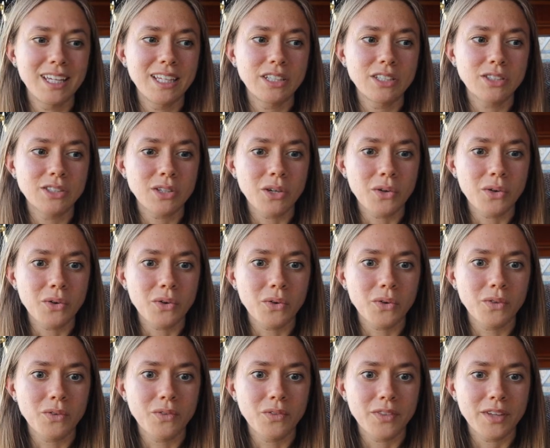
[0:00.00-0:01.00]

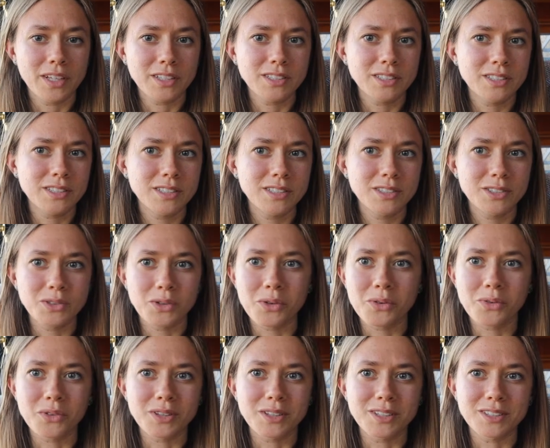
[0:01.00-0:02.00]
So that's sort
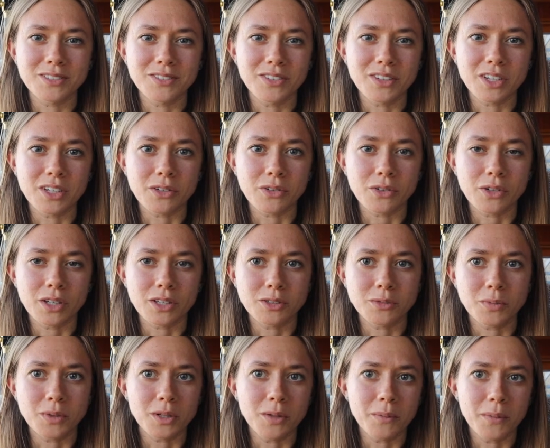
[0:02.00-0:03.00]
of what this video has
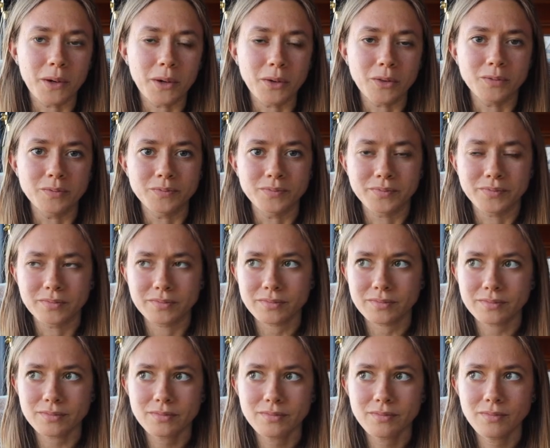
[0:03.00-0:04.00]
been about,
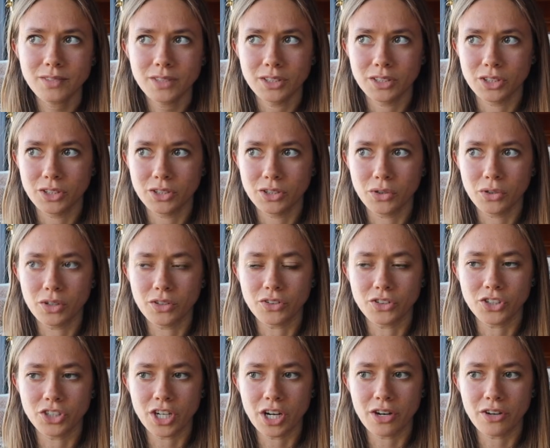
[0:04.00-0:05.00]
to sort of
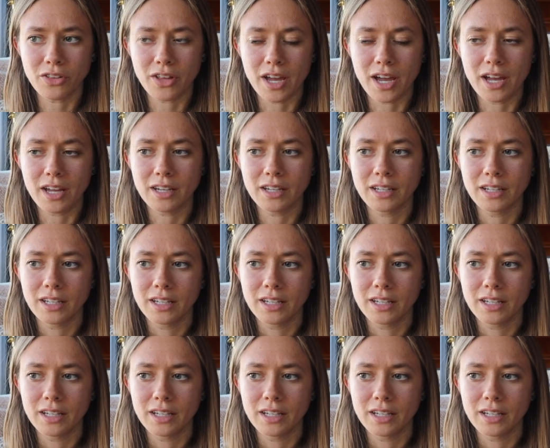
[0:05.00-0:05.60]
share that.